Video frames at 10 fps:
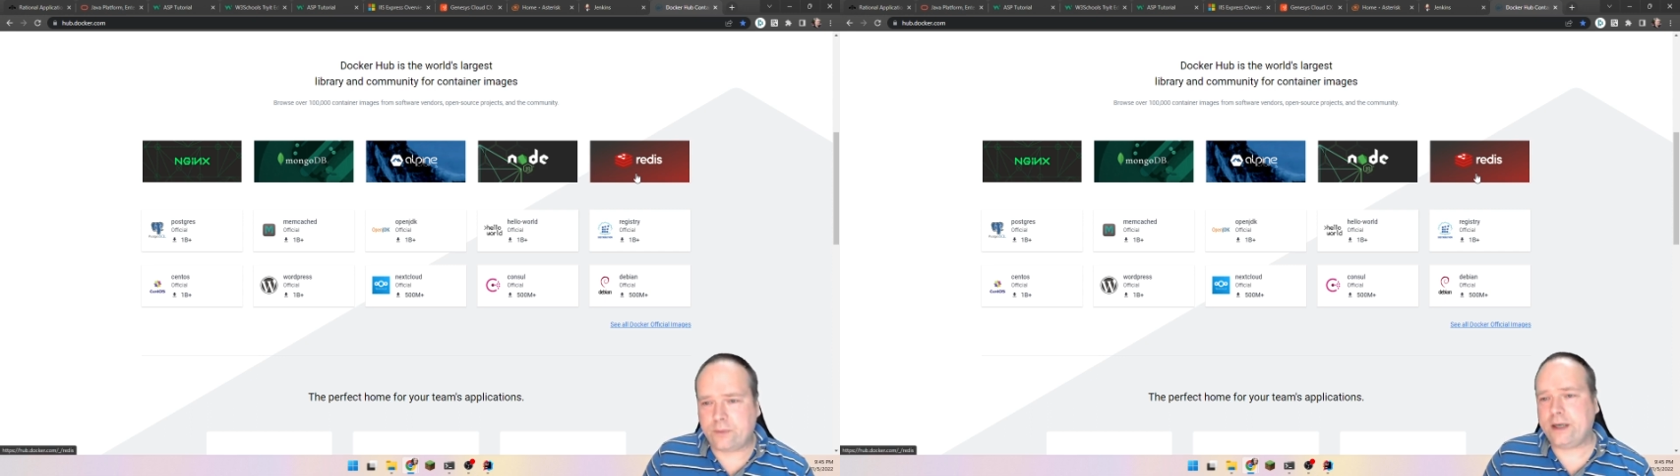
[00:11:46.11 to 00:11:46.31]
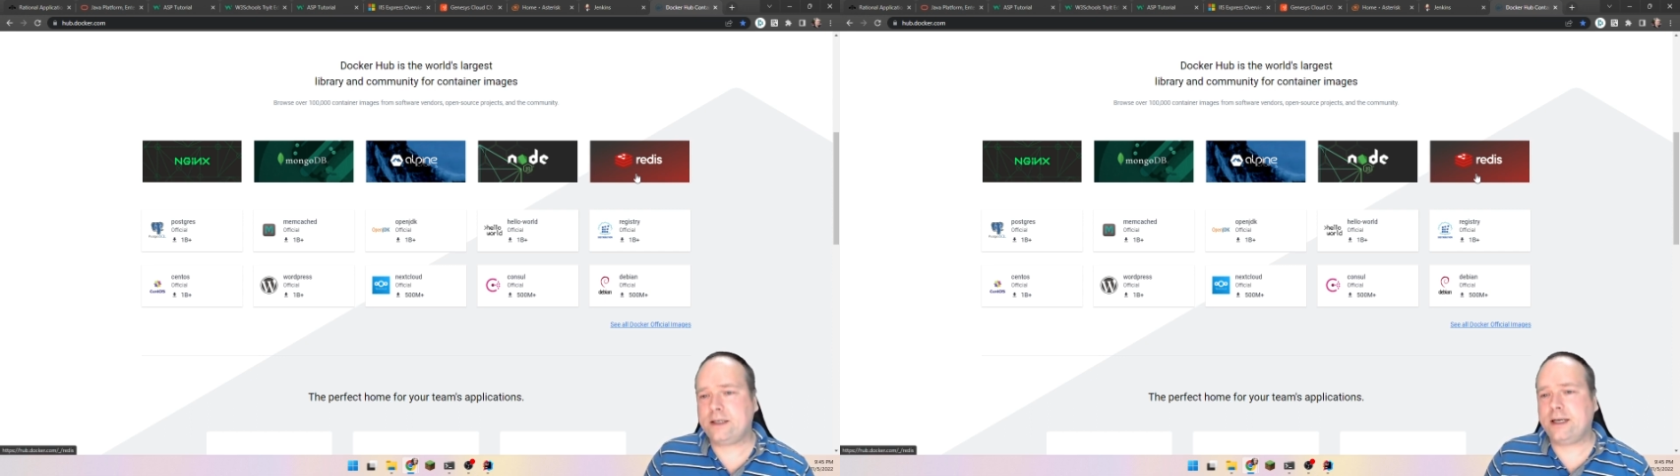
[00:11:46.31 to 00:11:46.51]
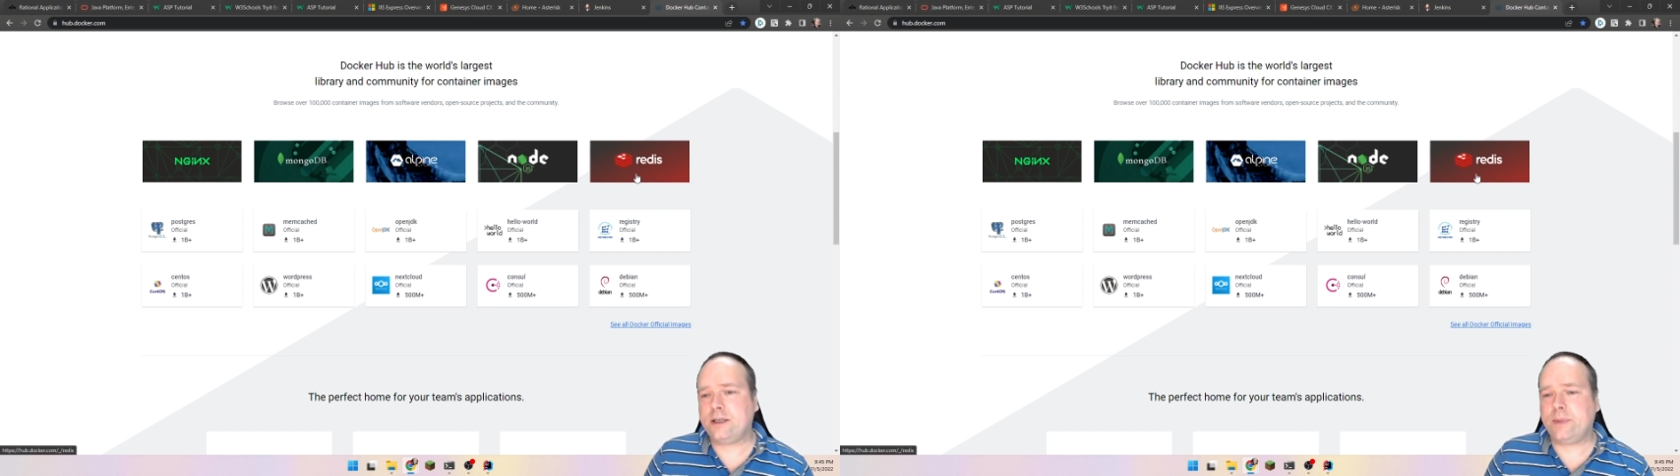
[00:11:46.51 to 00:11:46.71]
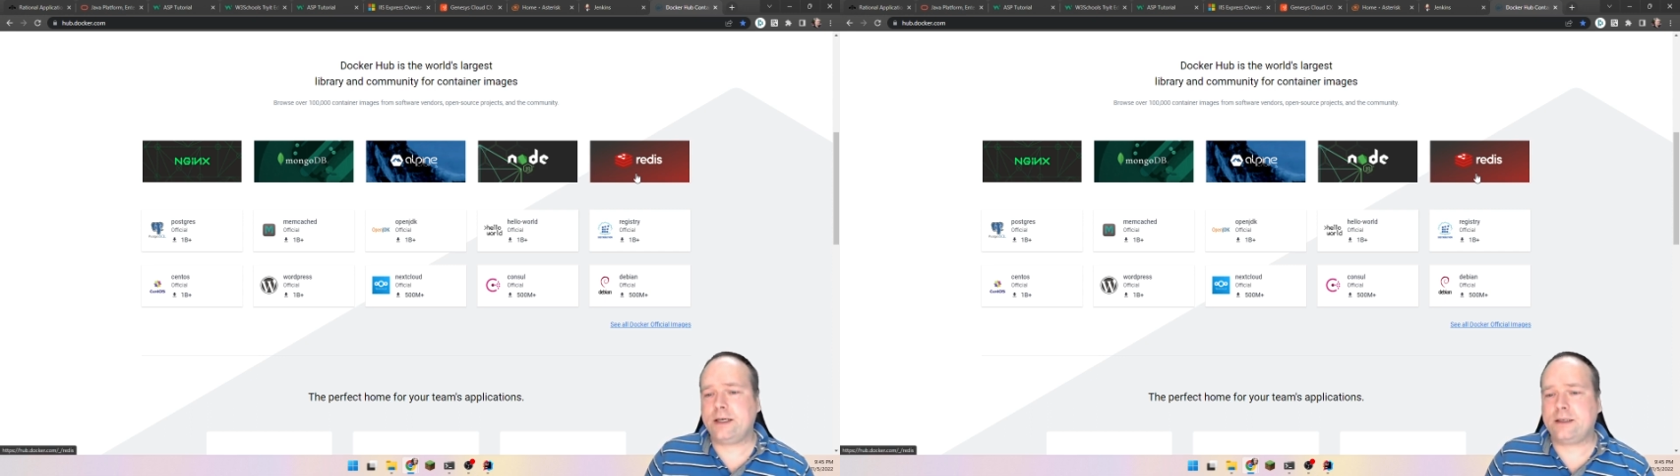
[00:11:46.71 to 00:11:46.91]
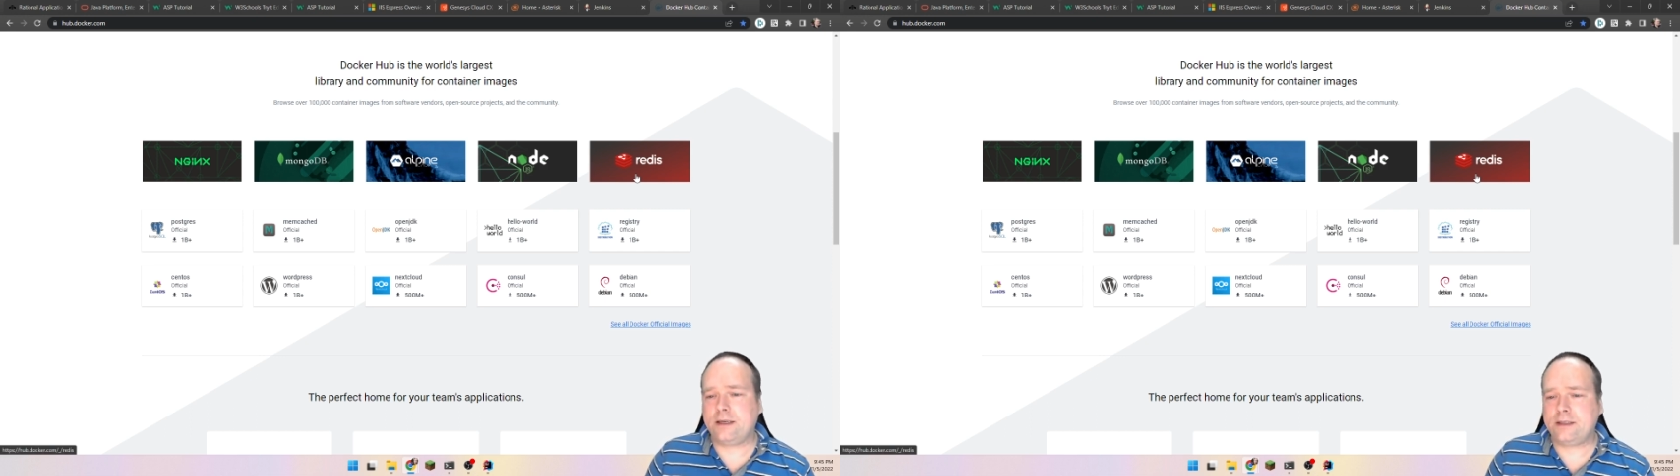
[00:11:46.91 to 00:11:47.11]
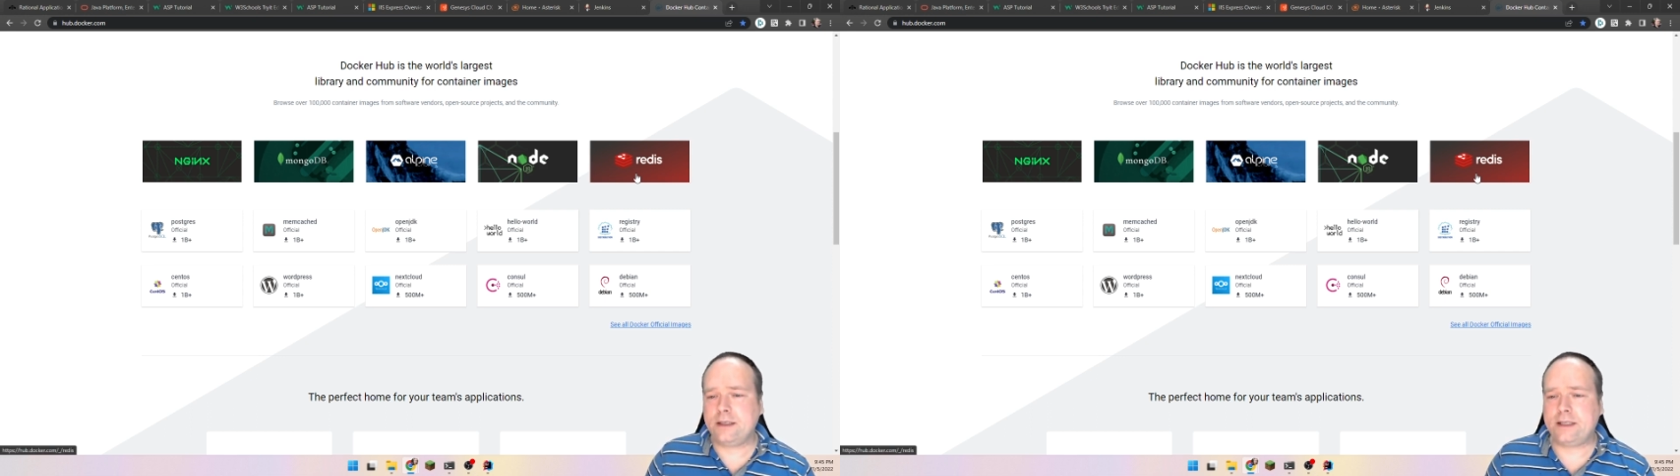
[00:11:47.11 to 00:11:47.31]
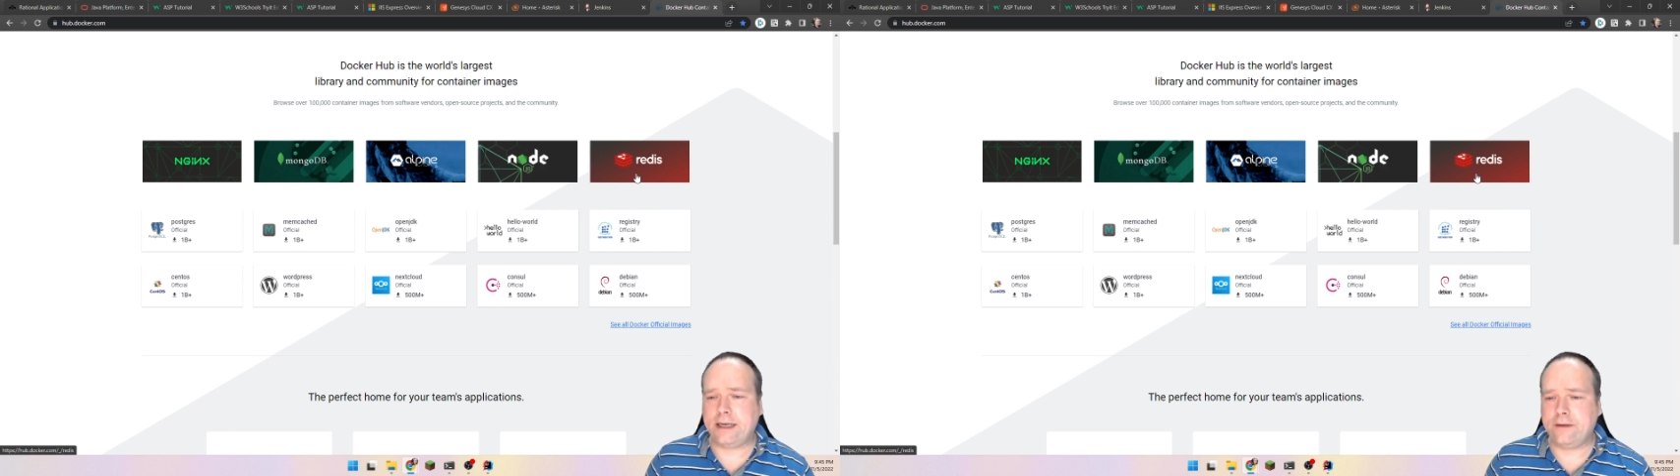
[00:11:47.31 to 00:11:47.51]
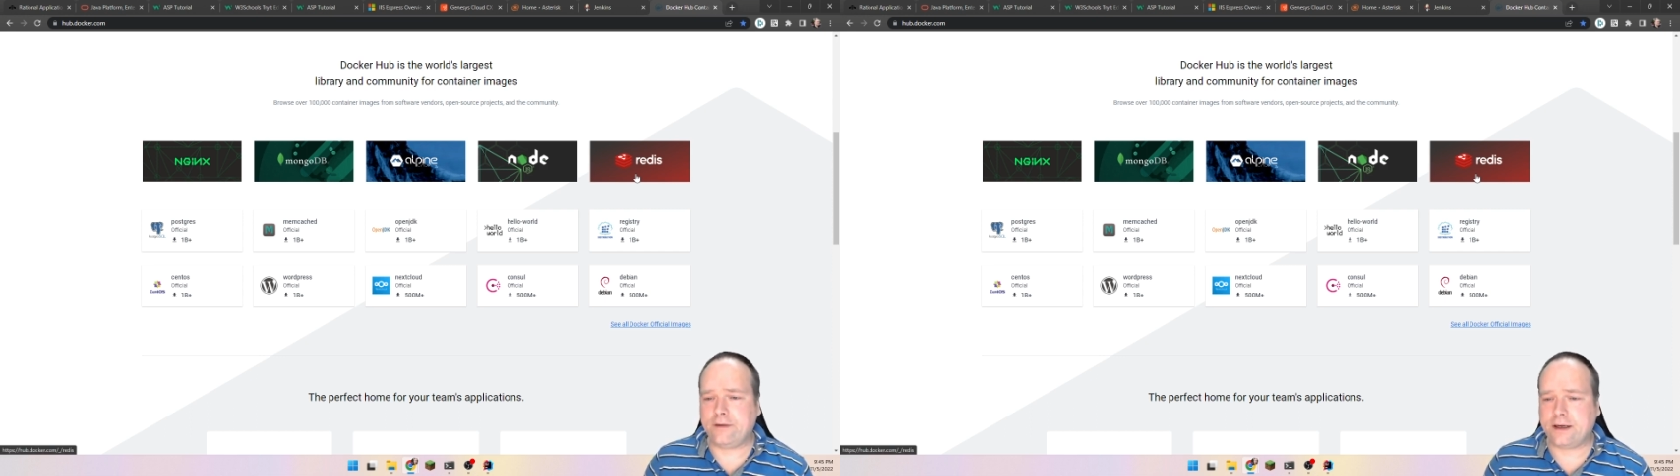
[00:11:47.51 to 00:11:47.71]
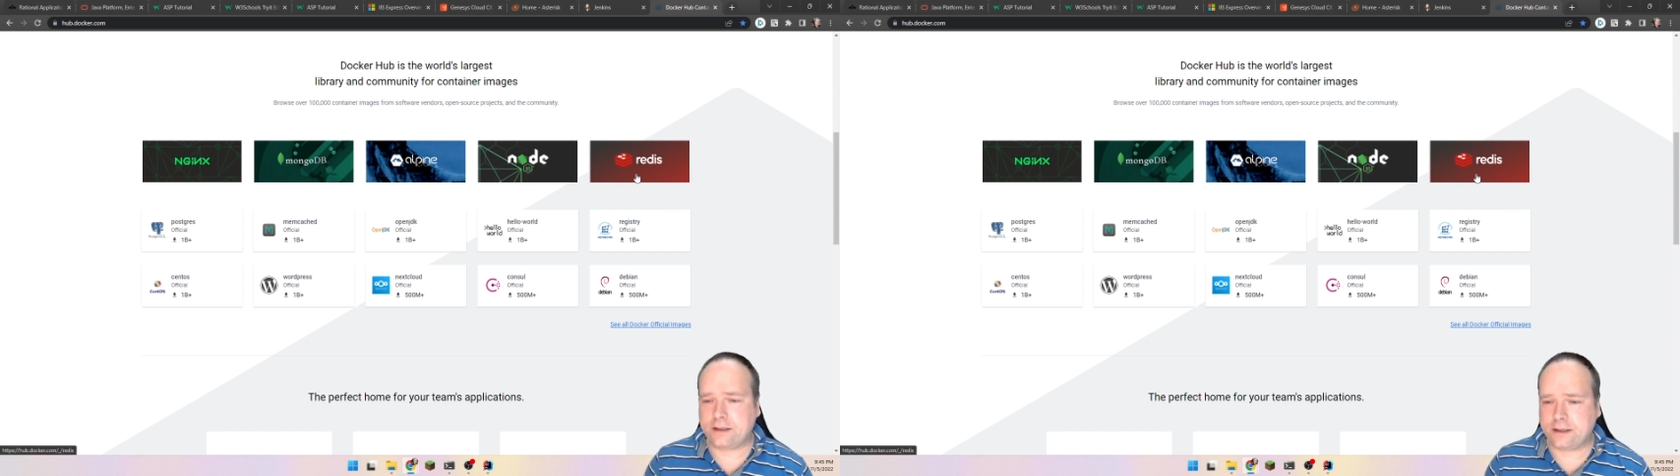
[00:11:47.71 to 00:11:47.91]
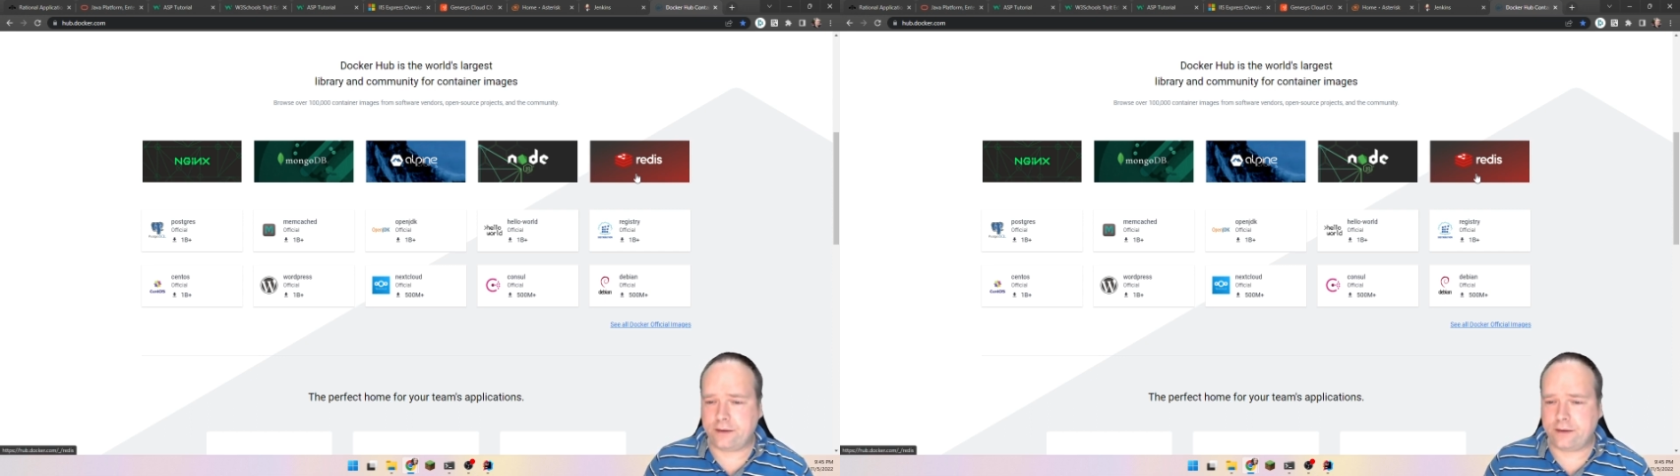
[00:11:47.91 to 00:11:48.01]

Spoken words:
Redis database that is insanely fast.